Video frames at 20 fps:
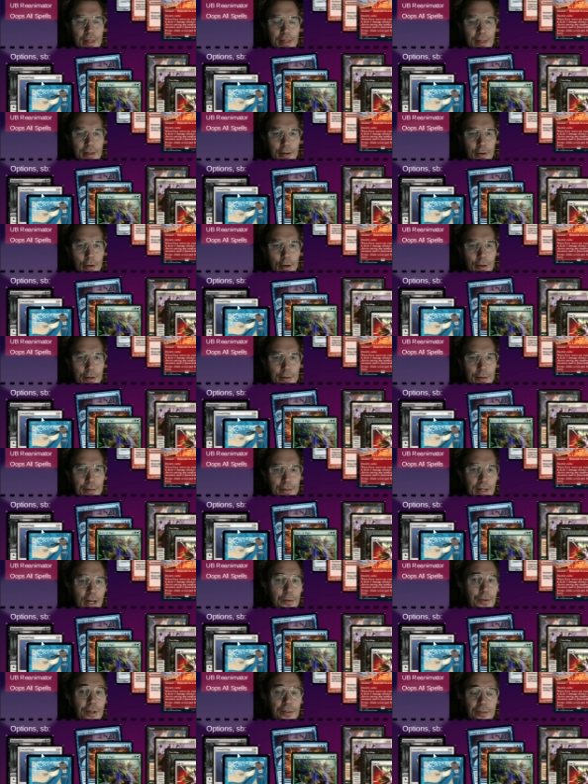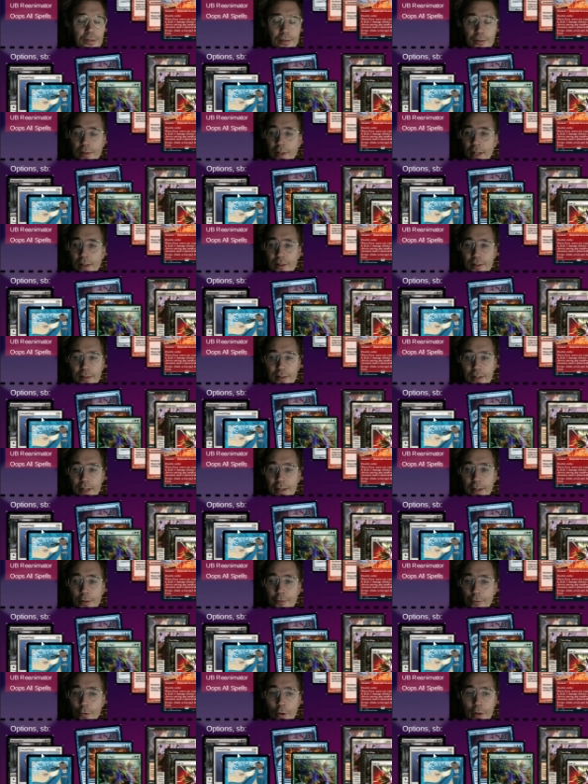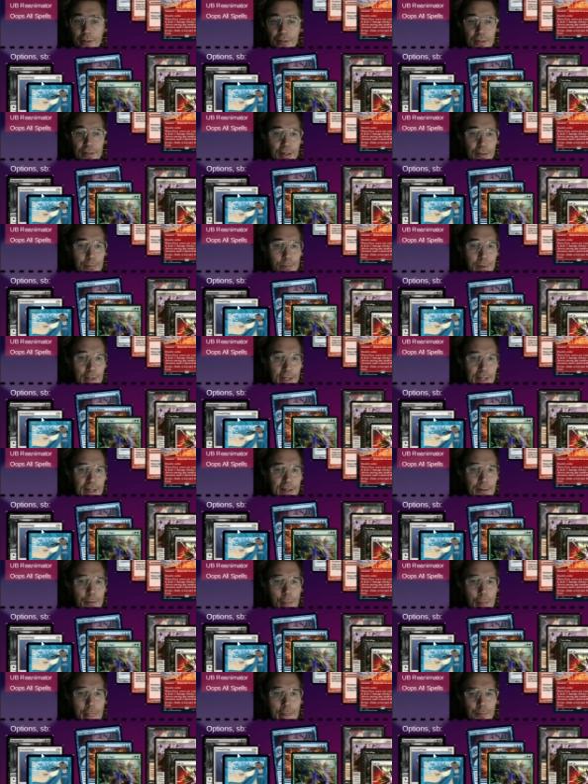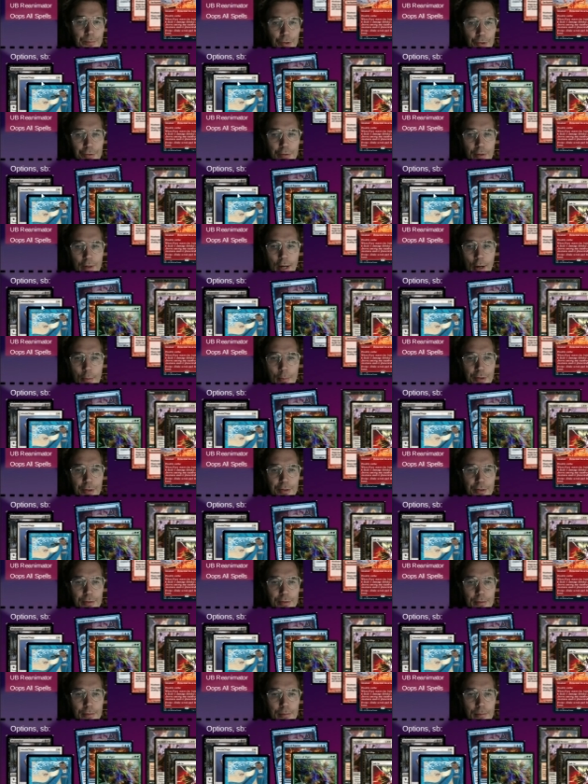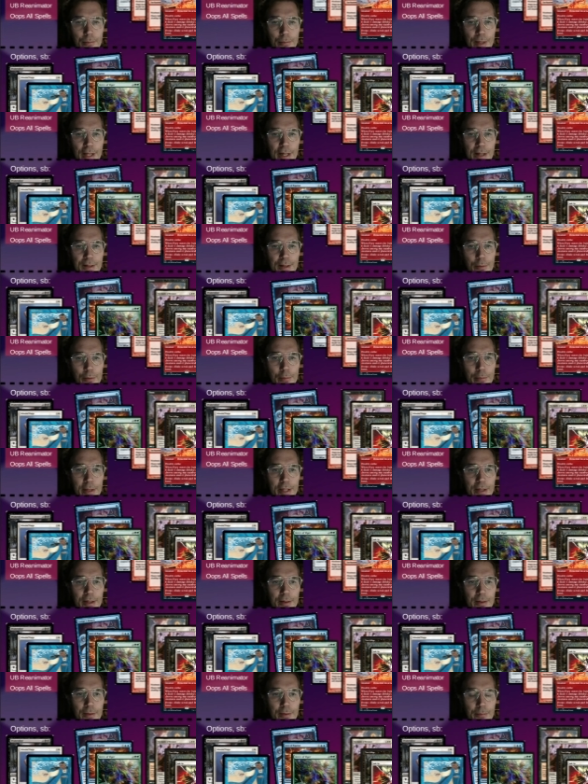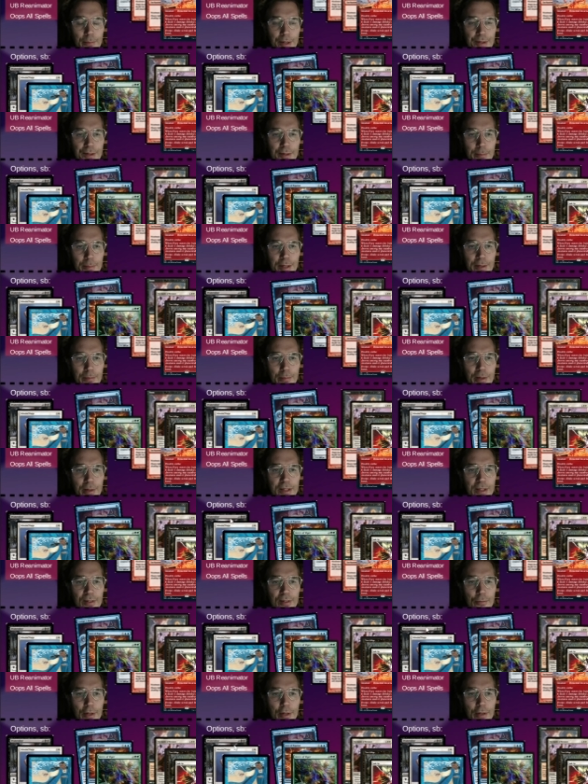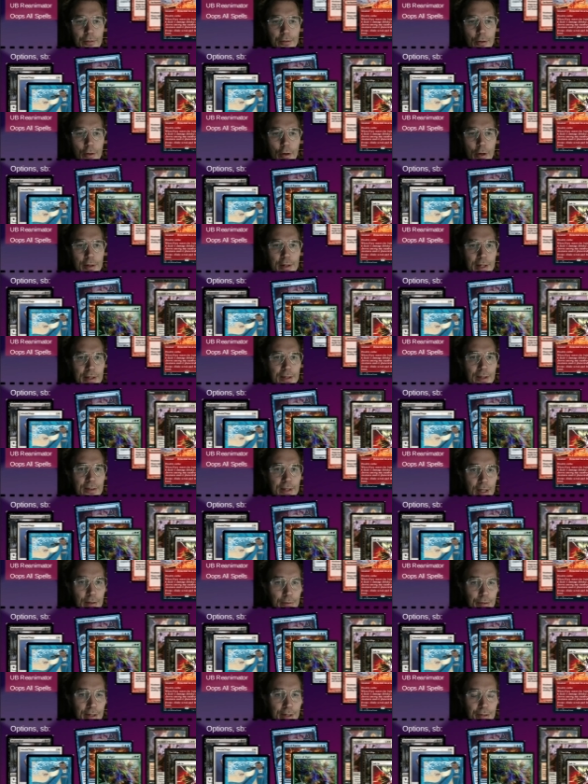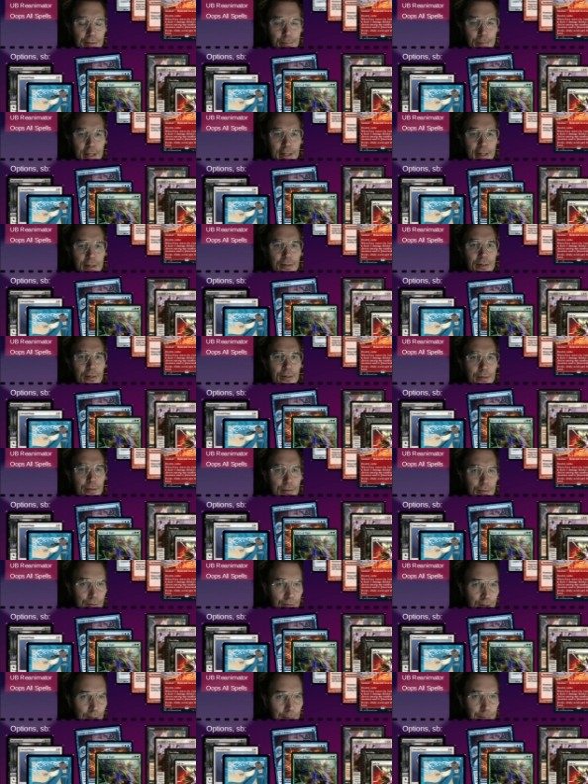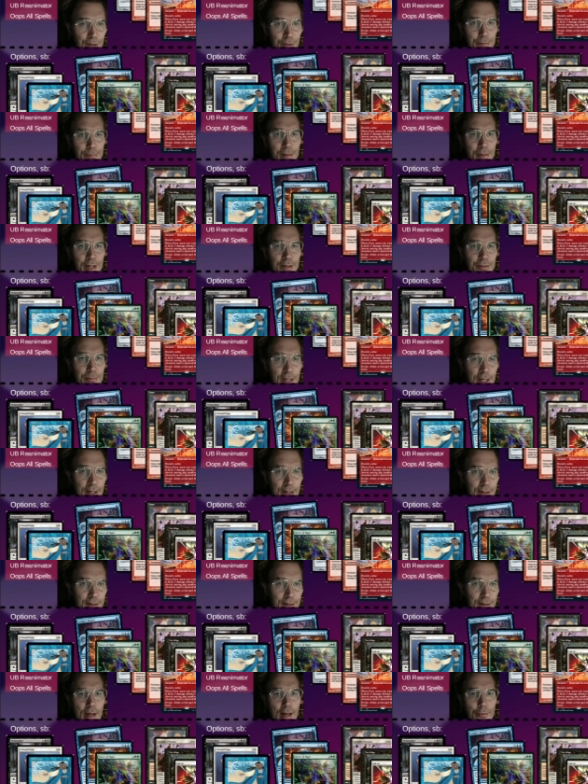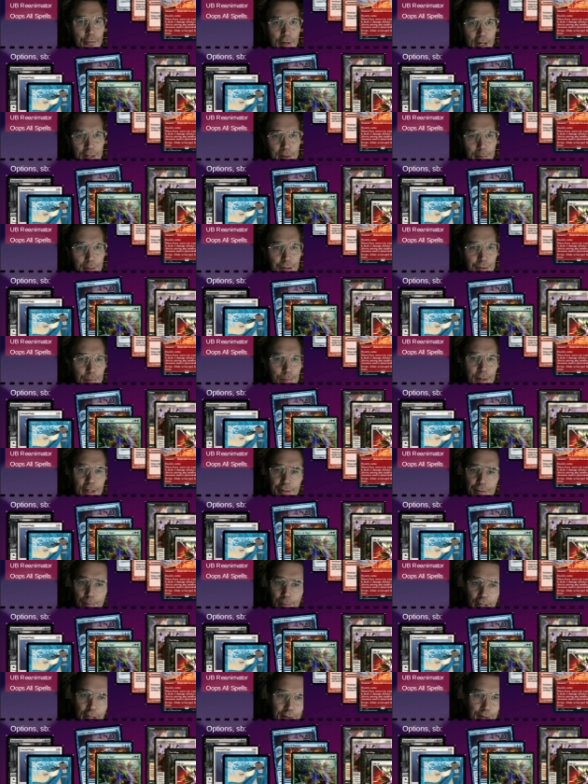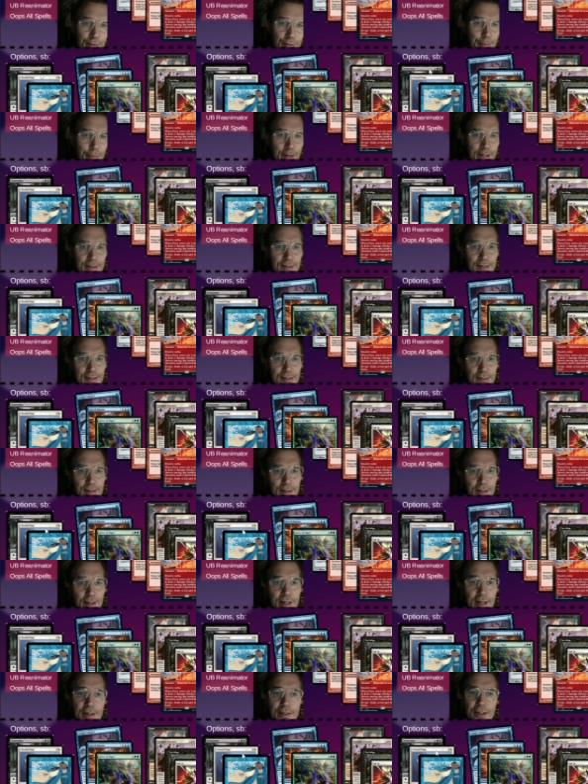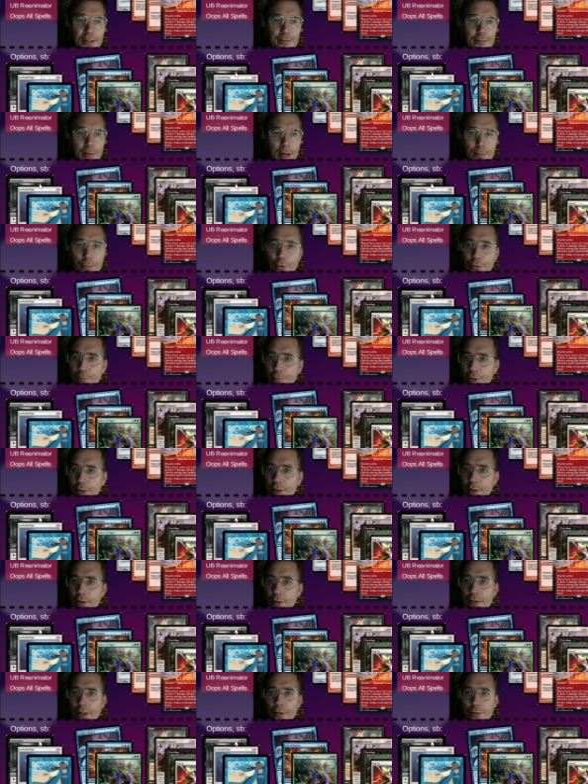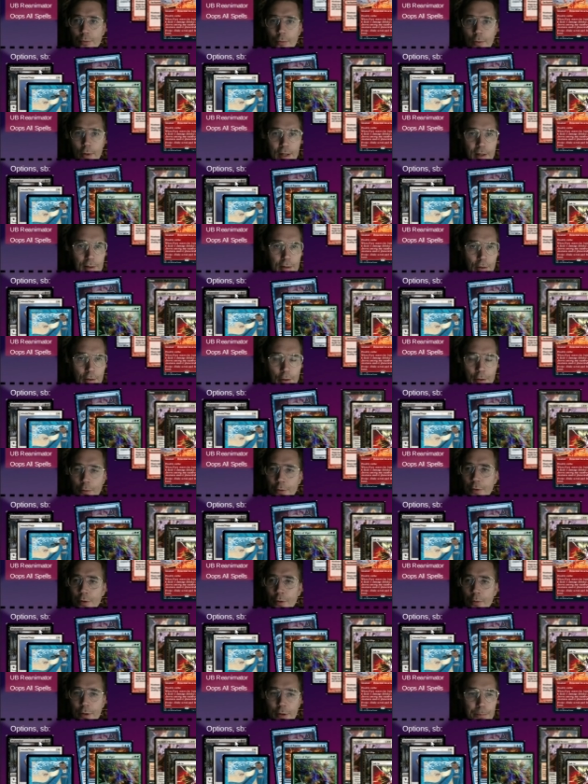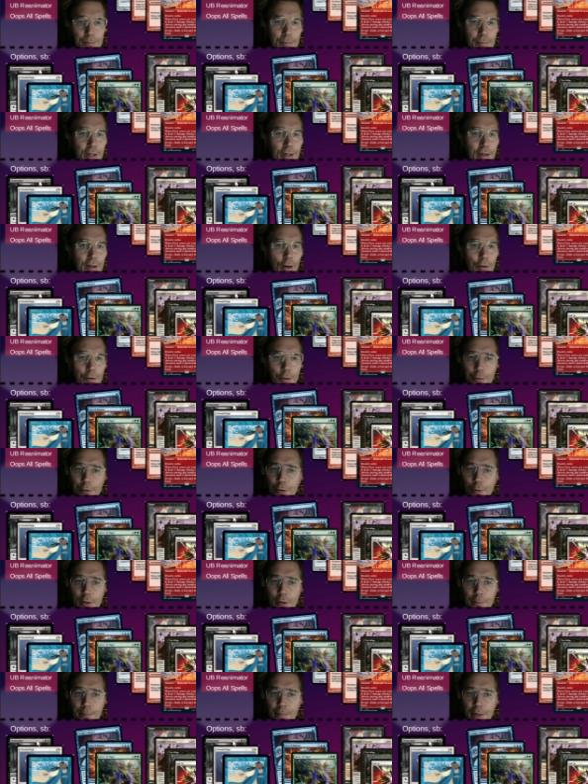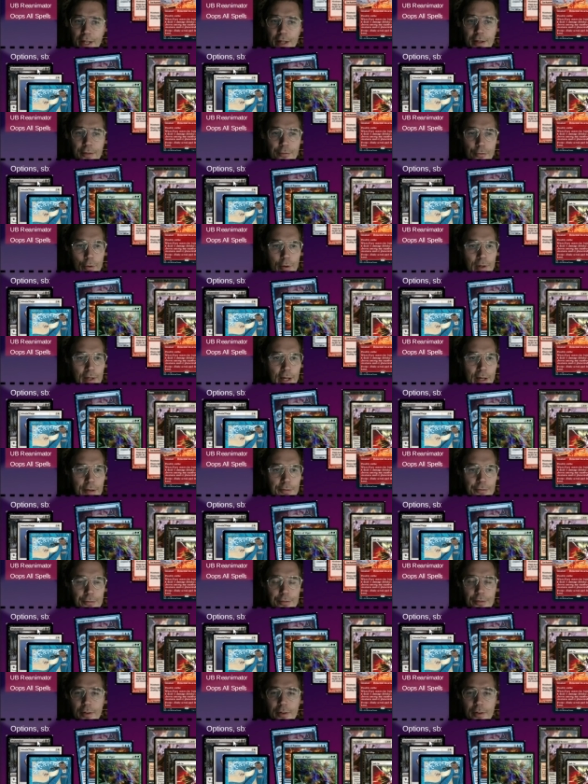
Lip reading: are, now that Psychic Frog isn't as played, I'm not sure how much black there will be, but it's a relevant card. Like the Delver decks play sometimes splash black, and Reanimator plays black threats. Dismember is pretty good as well, although you don't want to pay the 4 life.